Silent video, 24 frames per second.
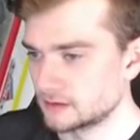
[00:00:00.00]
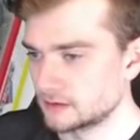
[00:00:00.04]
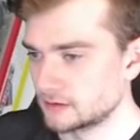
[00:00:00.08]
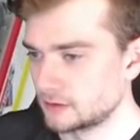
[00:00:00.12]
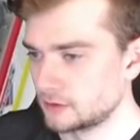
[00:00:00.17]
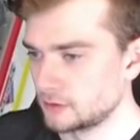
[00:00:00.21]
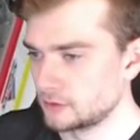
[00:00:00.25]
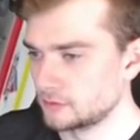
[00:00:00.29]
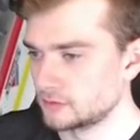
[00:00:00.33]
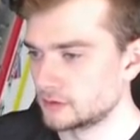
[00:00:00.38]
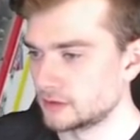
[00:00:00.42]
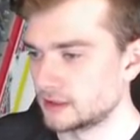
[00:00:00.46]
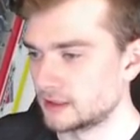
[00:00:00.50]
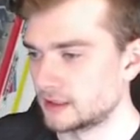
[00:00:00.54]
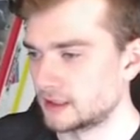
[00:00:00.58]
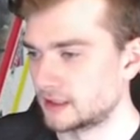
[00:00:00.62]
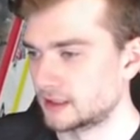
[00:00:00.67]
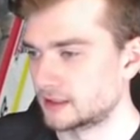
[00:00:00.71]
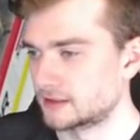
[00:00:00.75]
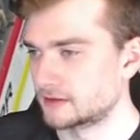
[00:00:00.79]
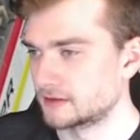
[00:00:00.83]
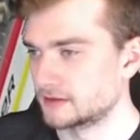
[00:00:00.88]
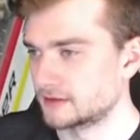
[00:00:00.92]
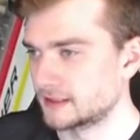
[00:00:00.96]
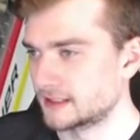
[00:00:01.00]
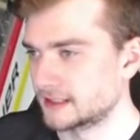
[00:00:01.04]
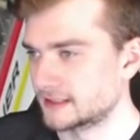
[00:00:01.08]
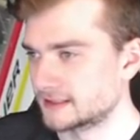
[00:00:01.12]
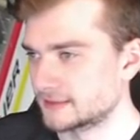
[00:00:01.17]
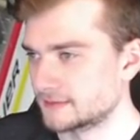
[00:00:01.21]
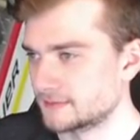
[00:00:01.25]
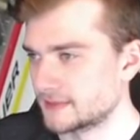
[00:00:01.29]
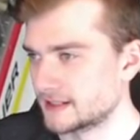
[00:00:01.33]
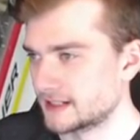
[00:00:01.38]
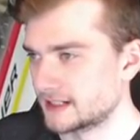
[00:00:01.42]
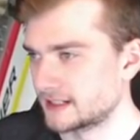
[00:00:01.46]
Oh, oh, couldn't get
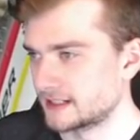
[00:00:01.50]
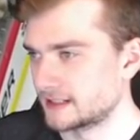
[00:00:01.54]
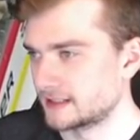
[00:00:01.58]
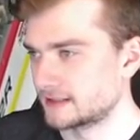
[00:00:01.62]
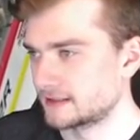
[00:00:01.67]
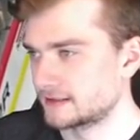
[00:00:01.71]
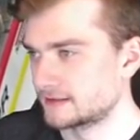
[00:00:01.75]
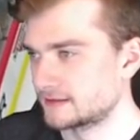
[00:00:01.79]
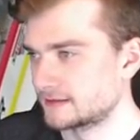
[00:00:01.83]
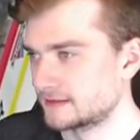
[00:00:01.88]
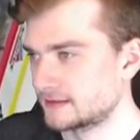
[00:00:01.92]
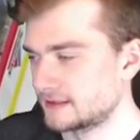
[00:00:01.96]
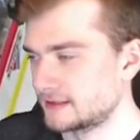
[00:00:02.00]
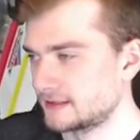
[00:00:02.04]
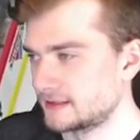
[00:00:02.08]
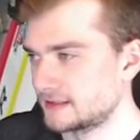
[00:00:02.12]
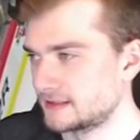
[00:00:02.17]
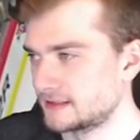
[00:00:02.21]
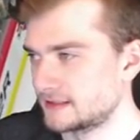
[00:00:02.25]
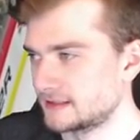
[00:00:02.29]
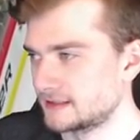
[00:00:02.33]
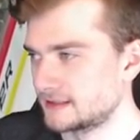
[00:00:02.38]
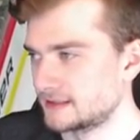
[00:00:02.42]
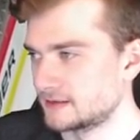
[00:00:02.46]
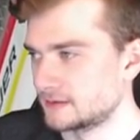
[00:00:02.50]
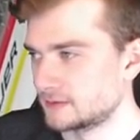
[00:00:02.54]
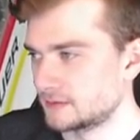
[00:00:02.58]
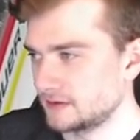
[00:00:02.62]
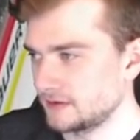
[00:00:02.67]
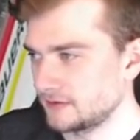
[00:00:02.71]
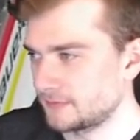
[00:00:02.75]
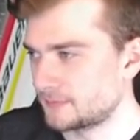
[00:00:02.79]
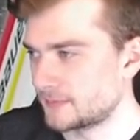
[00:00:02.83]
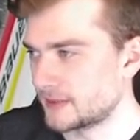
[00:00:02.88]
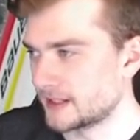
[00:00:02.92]
to Bennett. What if